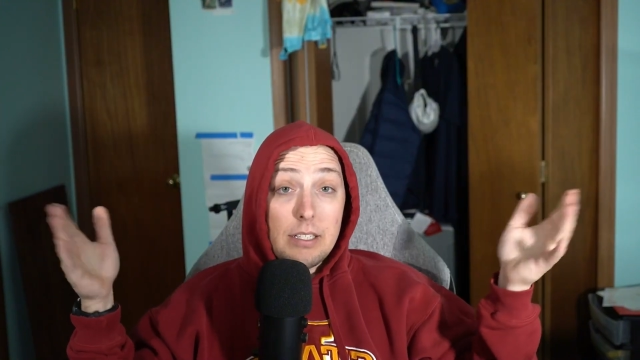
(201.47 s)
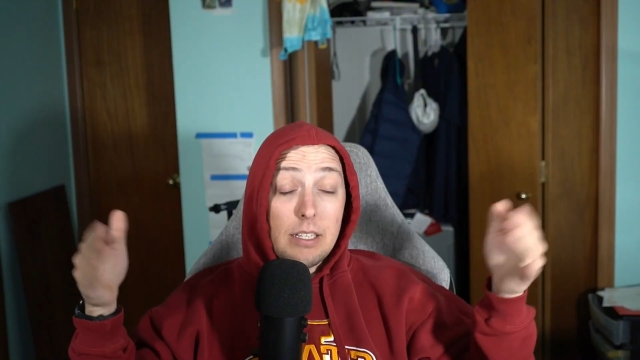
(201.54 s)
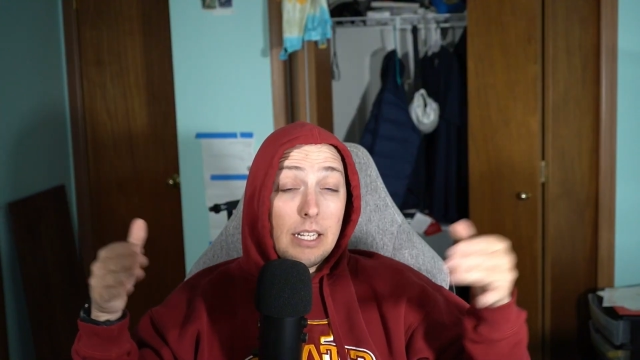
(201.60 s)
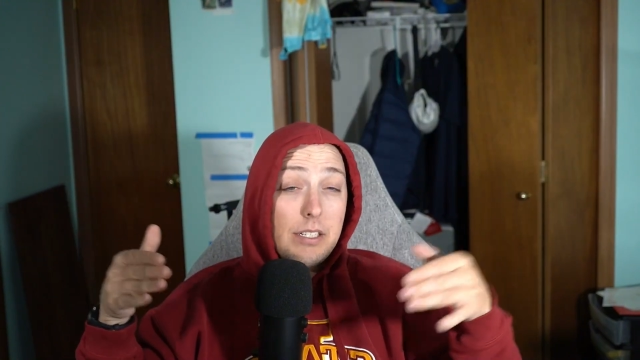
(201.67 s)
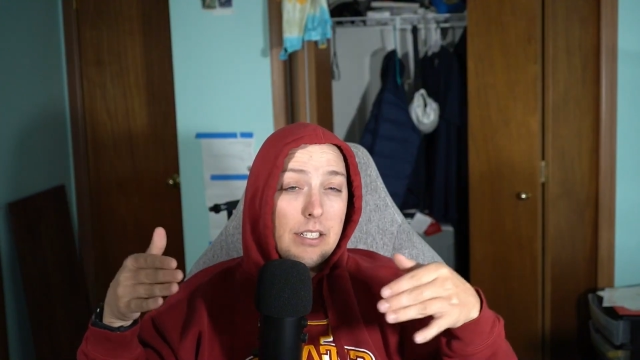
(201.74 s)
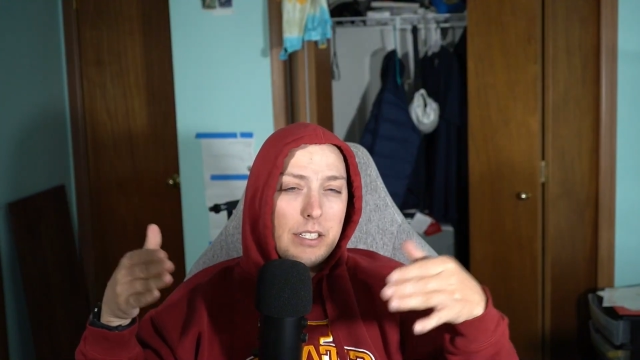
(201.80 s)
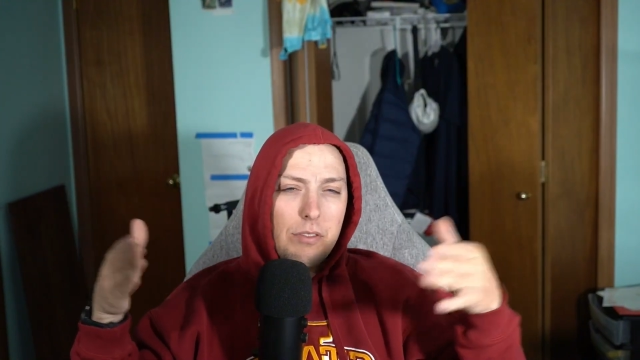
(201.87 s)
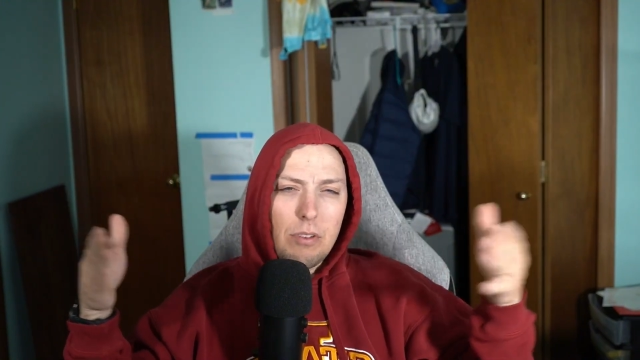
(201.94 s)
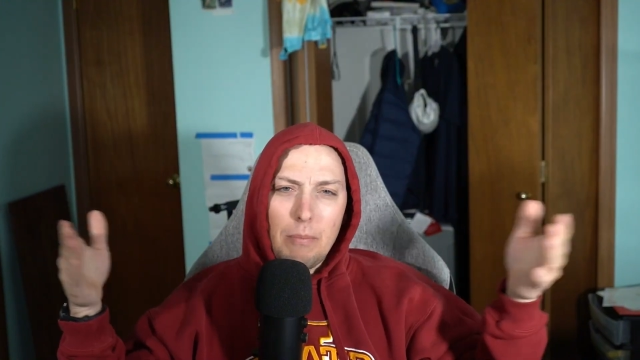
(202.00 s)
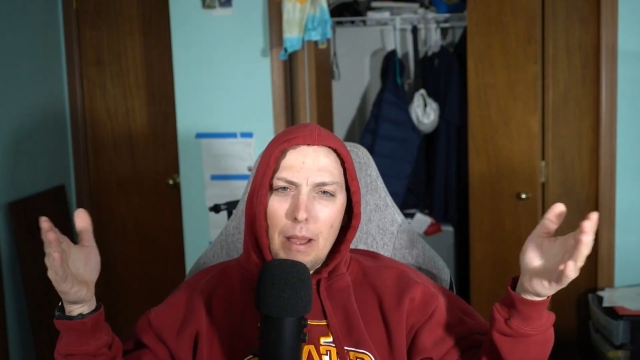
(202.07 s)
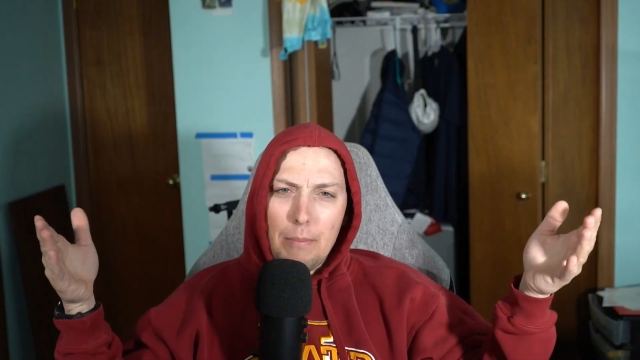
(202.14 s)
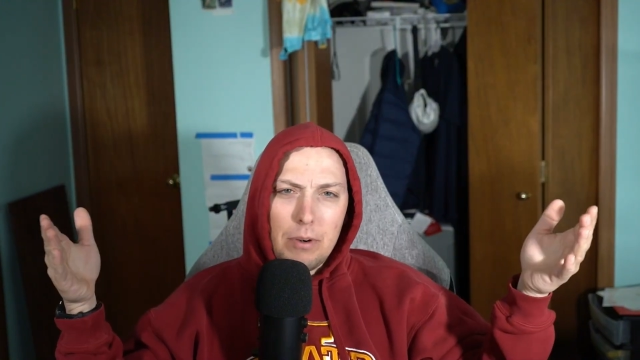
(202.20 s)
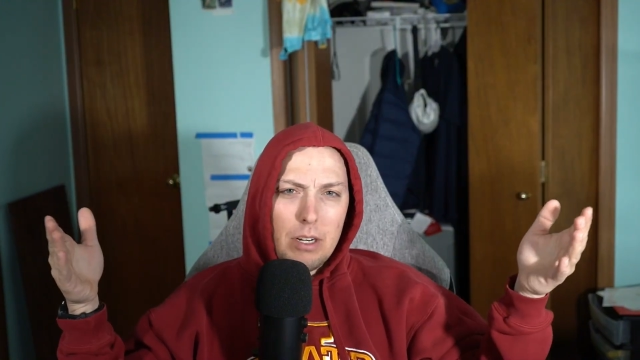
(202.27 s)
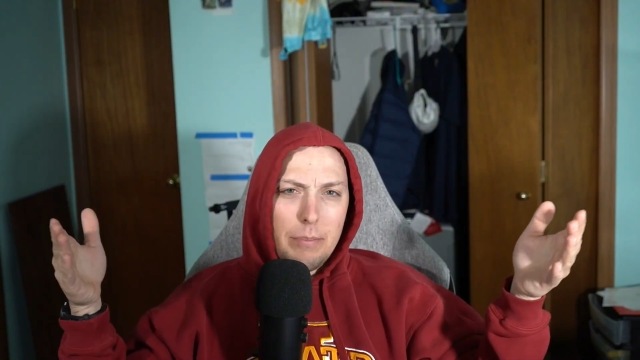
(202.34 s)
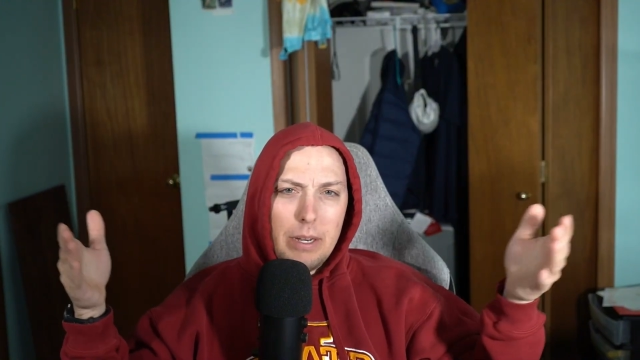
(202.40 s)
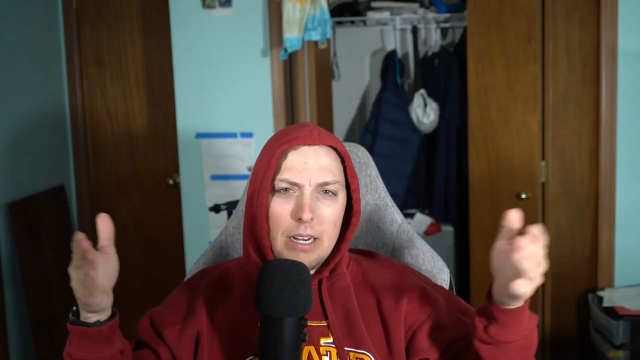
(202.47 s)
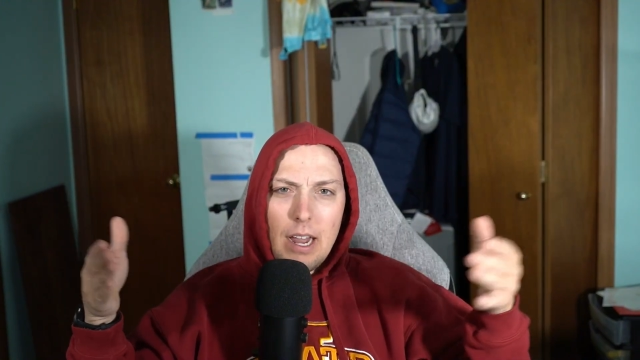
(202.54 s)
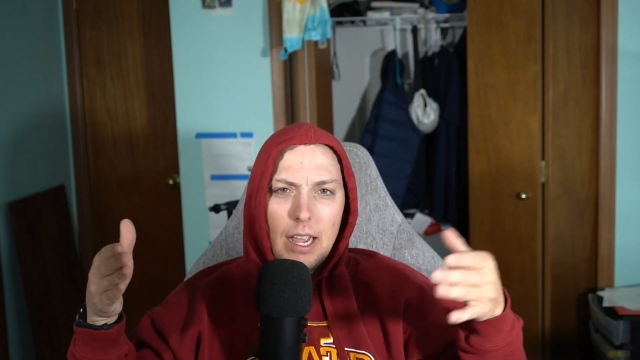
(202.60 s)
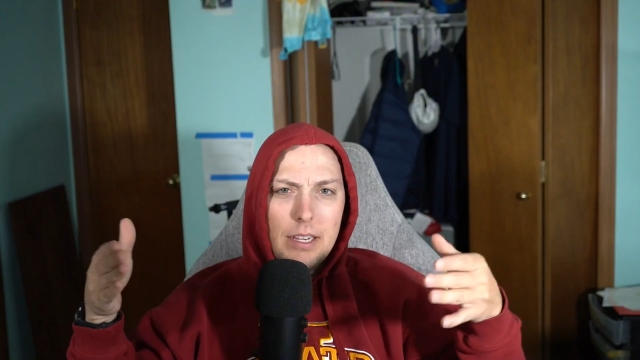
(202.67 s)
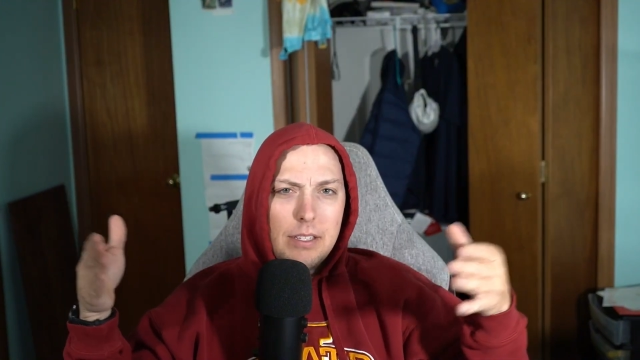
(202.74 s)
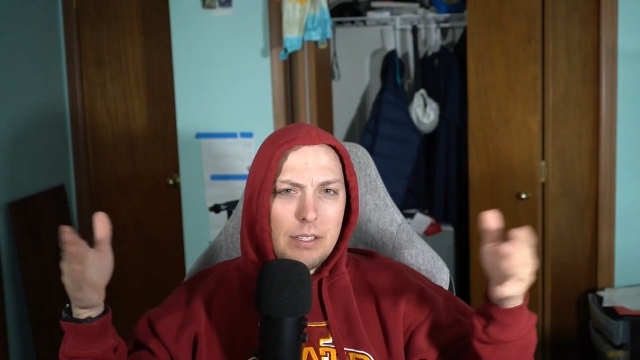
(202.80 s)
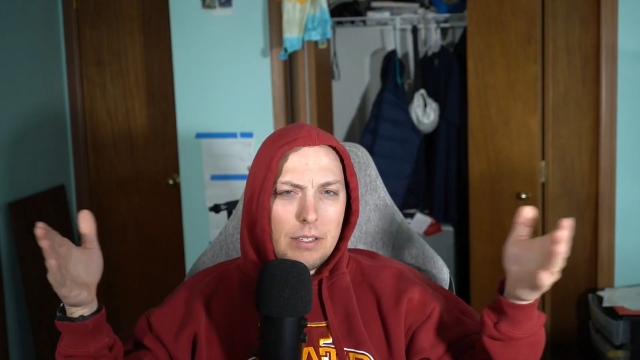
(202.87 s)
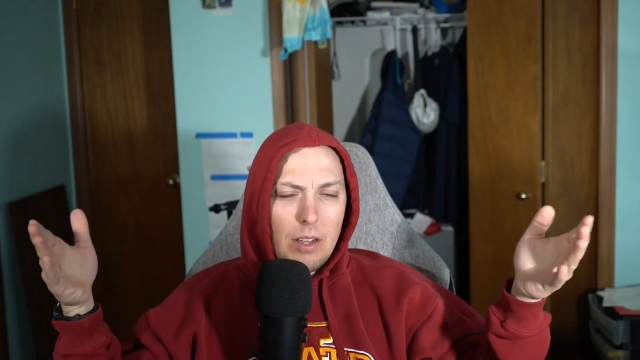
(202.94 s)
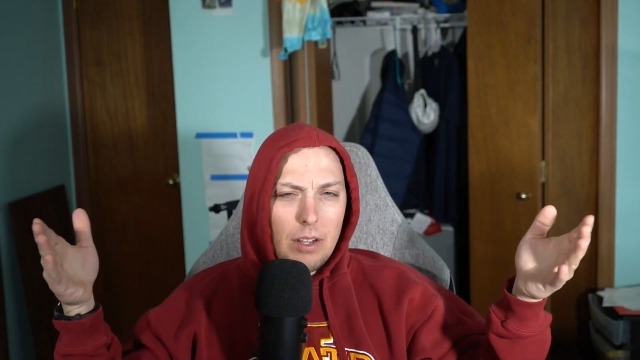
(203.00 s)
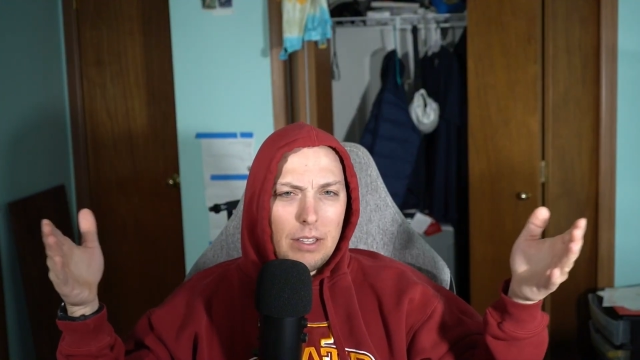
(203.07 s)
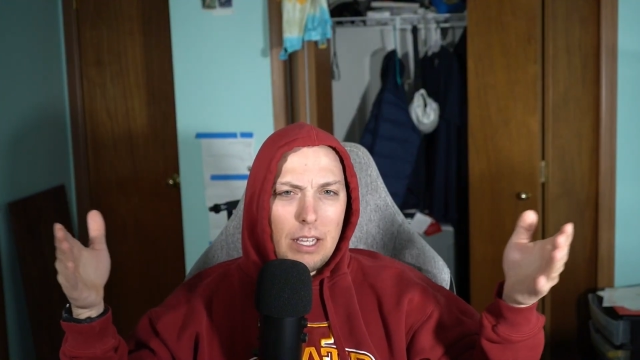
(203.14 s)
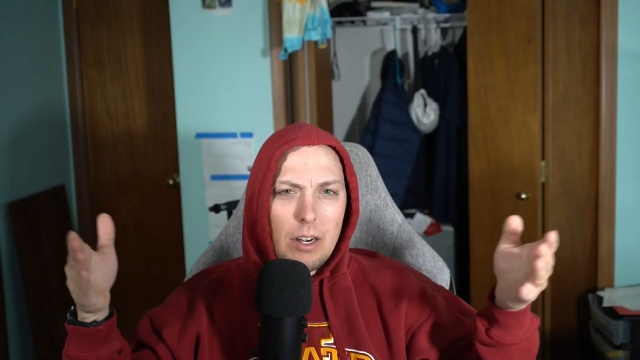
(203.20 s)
Let's just remember to be nice on the